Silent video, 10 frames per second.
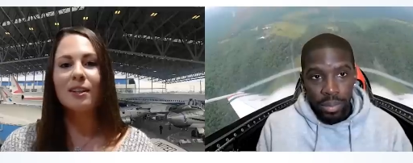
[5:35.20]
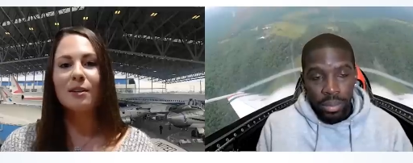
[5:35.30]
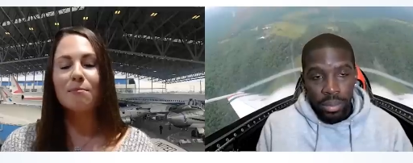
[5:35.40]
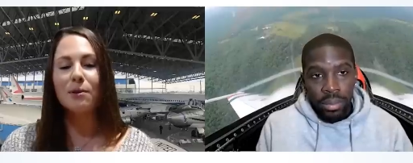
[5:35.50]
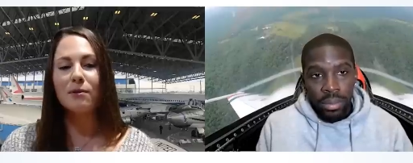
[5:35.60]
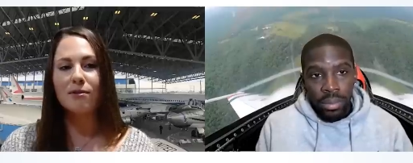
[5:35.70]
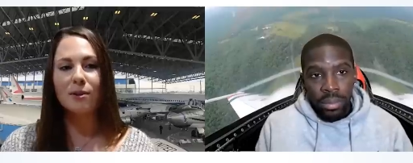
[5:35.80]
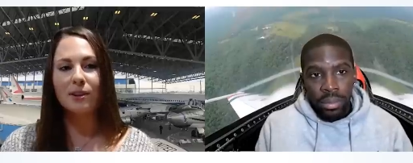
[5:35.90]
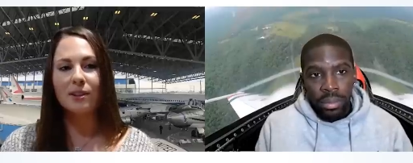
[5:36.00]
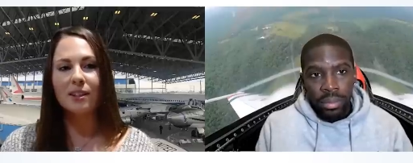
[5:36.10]
Speaker 1: moving
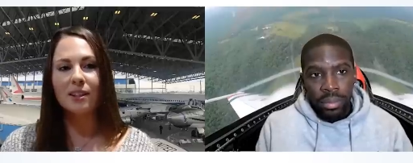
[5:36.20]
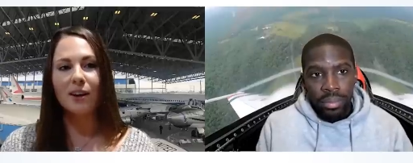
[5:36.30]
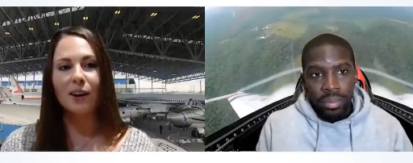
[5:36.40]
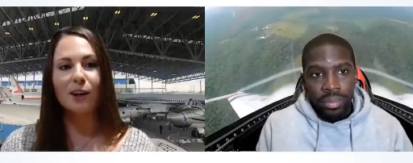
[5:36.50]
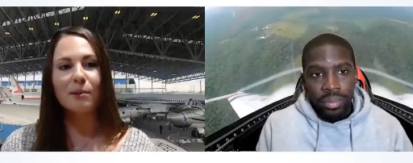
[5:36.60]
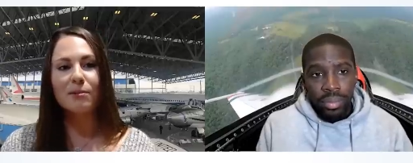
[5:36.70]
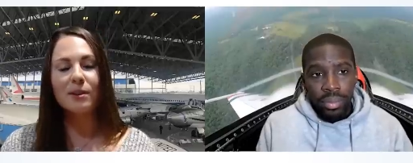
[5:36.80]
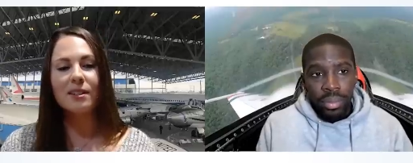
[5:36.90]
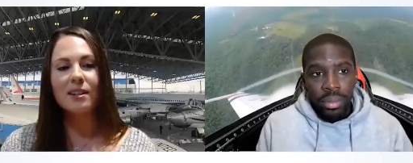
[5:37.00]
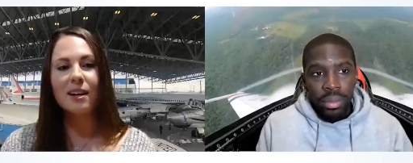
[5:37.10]
forward to the cockpit
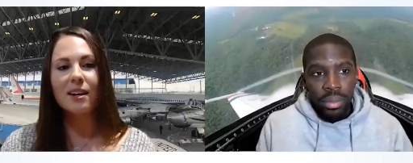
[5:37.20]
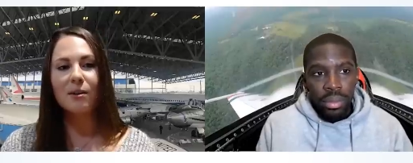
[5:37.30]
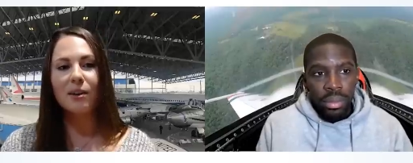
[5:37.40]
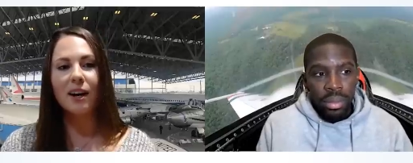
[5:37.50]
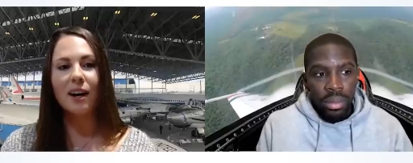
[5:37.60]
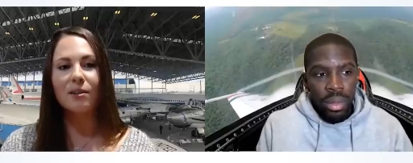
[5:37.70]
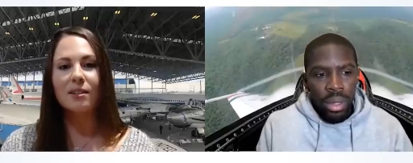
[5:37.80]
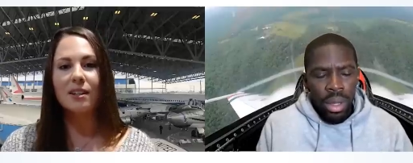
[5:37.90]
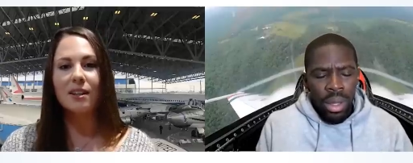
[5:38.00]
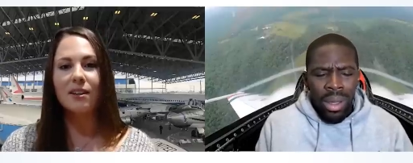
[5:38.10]
one day or how
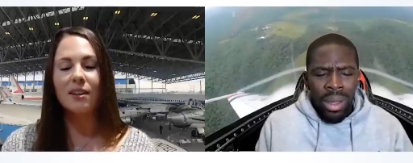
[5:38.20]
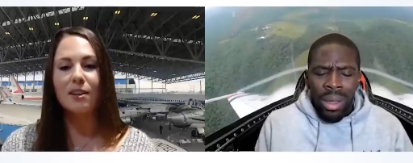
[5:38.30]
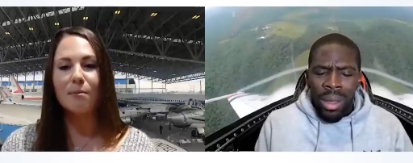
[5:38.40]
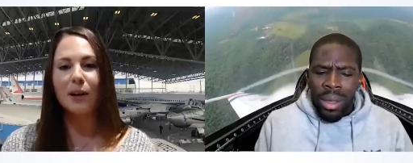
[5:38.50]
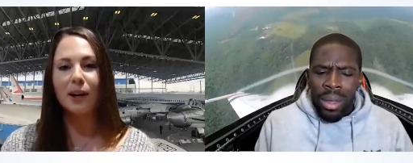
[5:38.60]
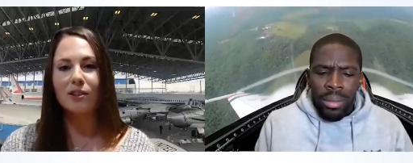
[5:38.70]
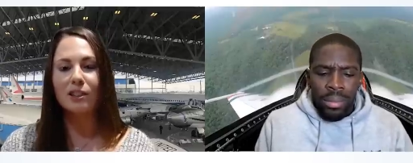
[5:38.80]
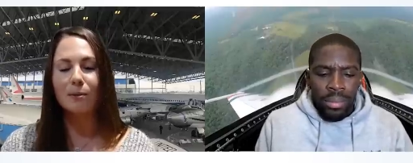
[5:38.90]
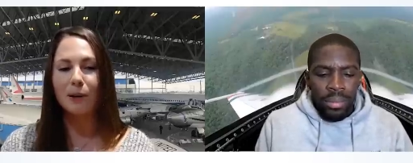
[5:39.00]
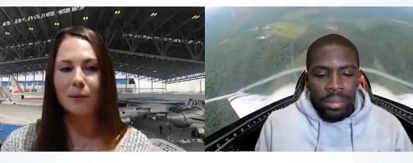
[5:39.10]
did the
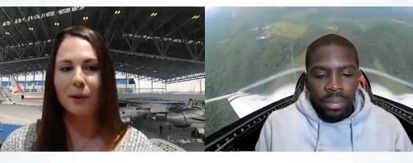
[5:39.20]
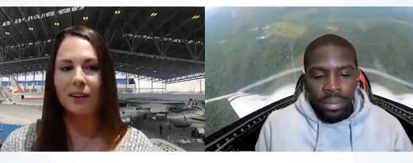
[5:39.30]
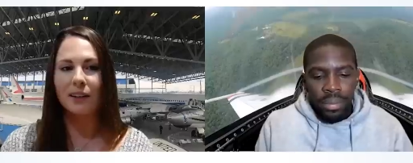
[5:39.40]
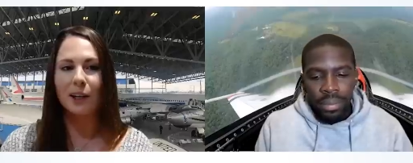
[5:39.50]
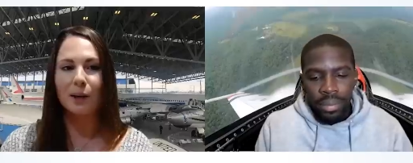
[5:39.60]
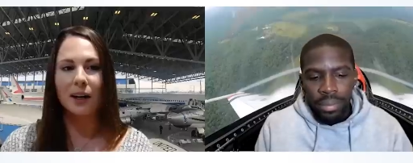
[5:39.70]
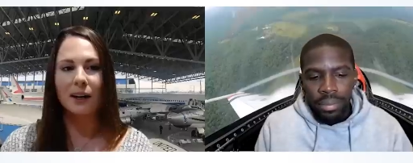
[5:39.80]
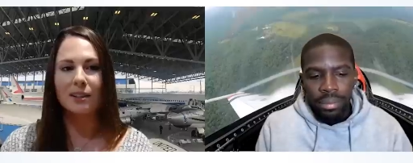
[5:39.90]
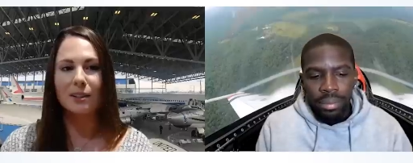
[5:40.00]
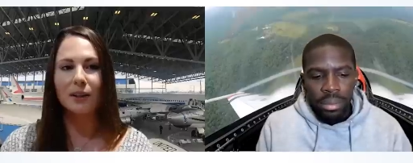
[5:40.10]
passion to become a pilot come
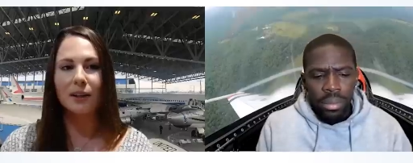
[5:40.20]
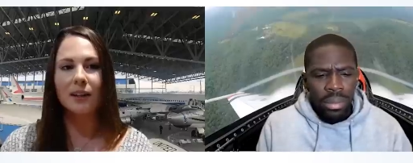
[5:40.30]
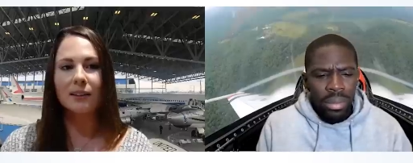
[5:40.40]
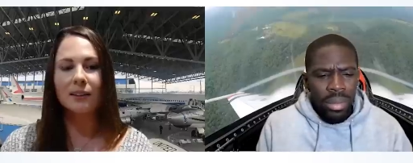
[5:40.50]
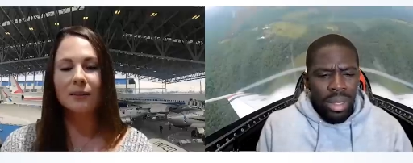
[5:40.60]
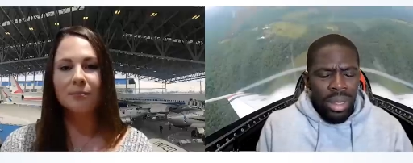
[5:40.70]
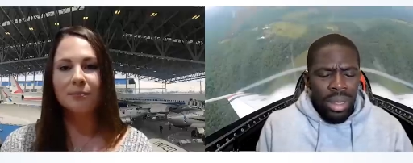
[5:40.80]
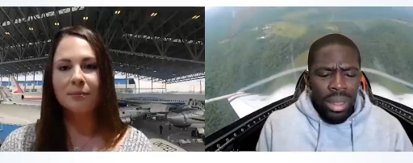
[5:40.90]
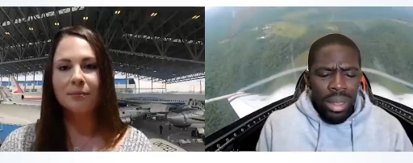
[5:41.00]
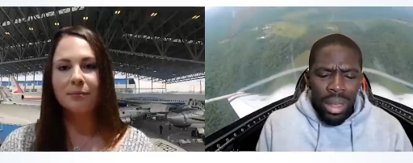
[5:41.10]
back into play?
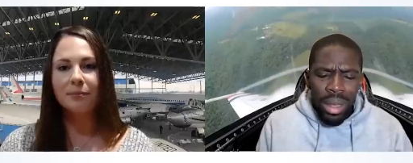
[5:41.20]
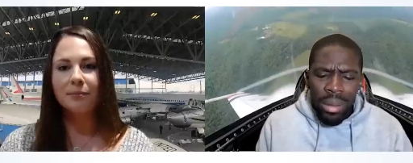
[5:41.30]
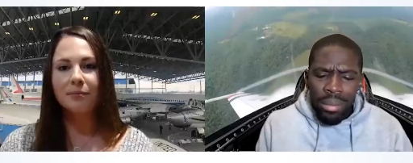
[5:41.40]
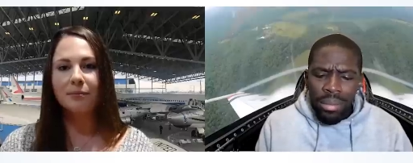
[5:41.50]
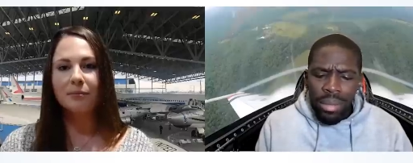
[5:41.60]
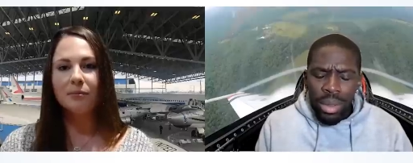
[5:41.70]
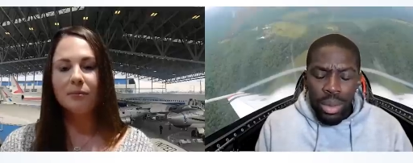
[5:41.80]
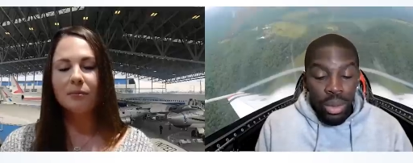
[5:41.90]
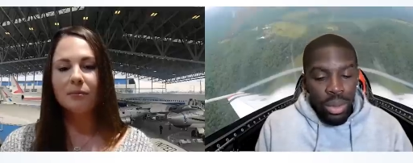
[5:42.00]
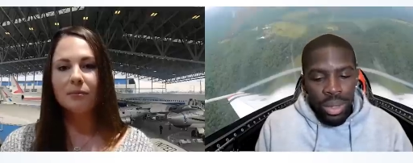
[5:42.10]
Speaker 2: Um,
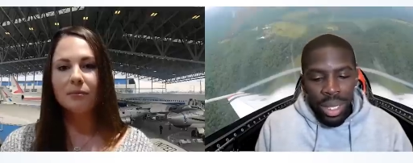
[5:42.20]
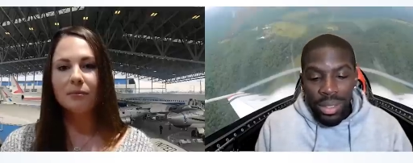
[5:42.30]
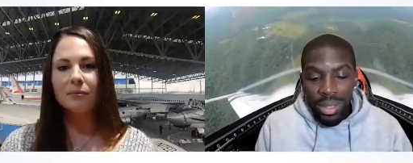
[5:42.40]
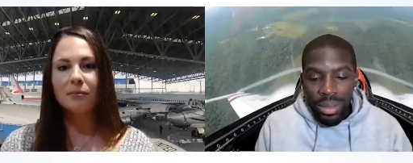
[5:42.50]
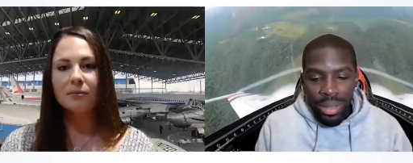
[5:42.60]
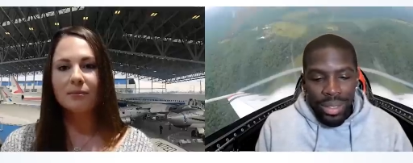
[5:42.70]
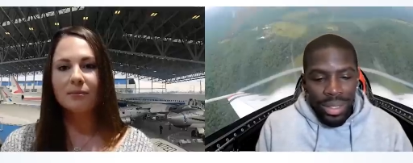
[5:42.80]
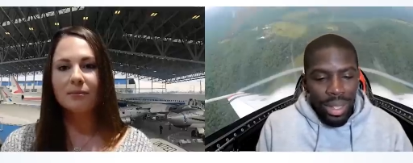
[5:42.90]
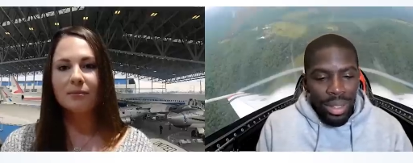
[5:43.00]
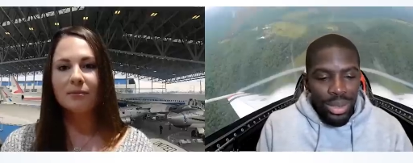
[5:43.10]
oh, that's a, that's
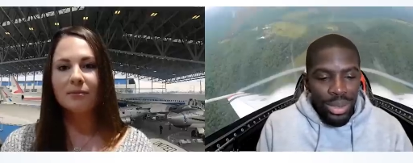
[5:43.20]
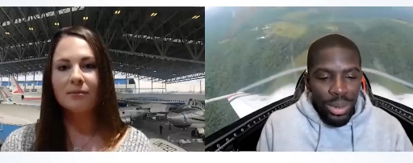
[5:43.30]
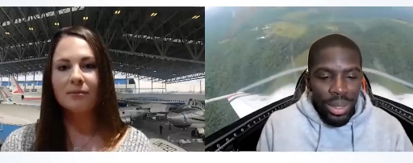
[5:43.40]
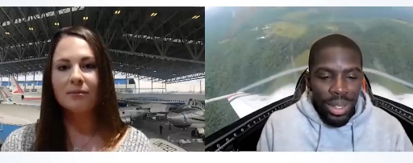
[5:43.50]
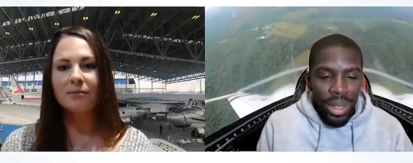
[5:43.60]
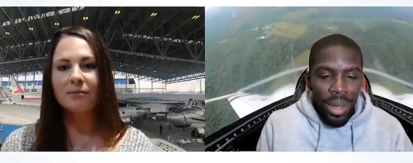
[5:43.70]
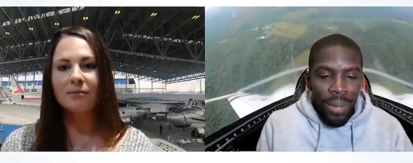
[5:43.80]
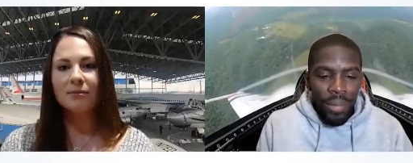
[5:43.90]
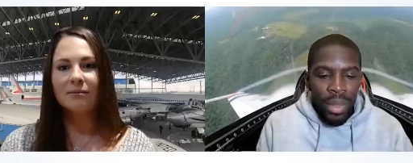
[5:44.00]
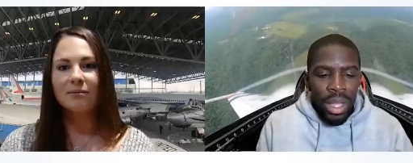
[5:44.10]
another story.
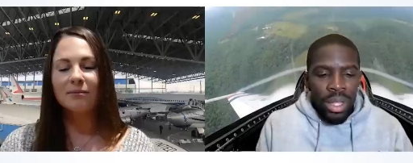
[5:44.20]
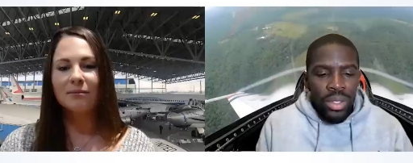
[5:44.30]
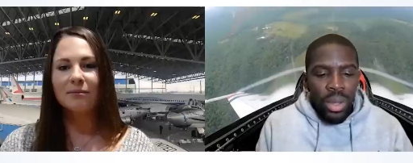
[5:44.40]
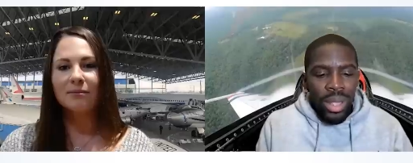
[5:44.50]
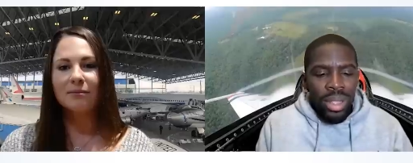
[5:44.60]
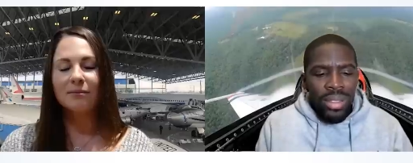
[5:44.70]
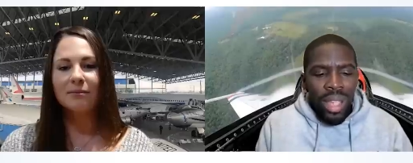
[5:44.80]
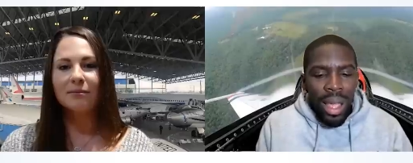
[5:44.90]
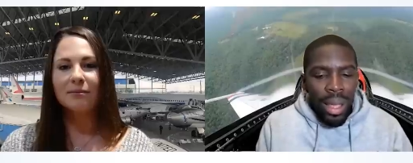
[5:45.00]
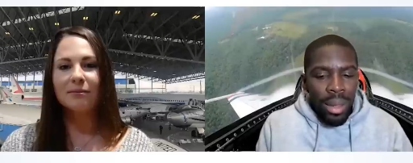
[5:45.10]
Um, so at the
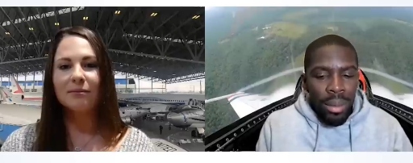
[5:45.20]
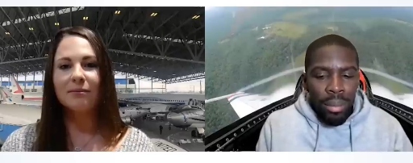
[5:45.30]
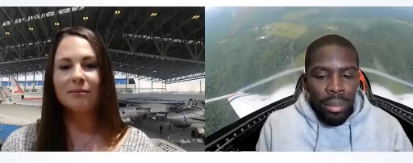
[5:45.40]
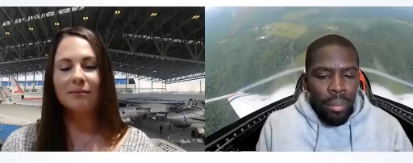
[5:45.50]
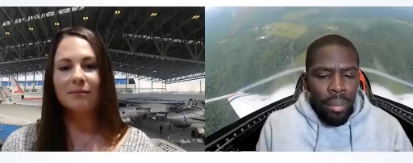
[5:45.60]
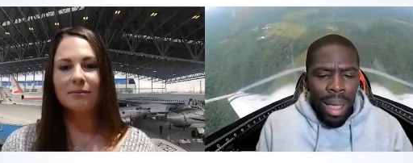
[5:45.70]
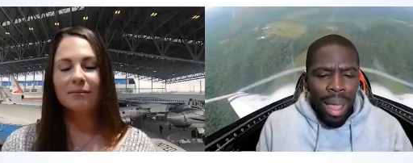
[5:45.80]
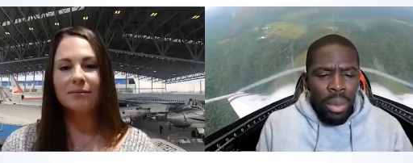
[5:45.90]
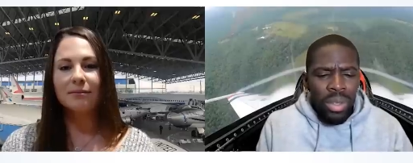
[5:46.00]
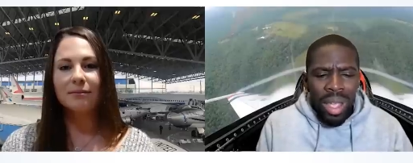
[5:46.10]
time
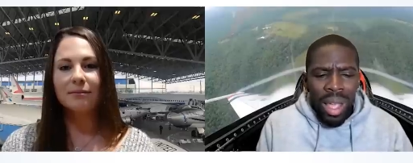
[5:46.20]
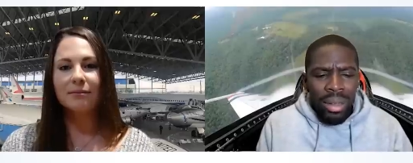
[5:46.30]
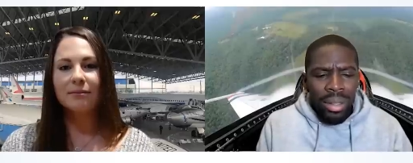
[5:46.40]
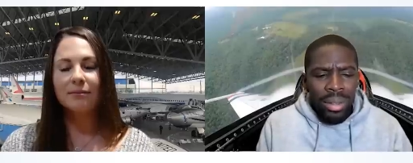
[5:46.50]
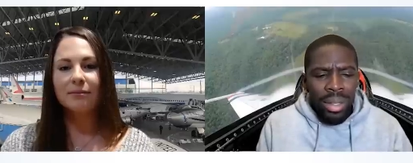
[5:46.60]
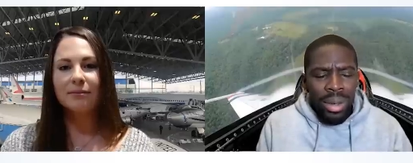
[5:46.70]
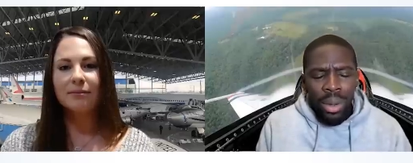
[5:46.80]
I was kind of, you know,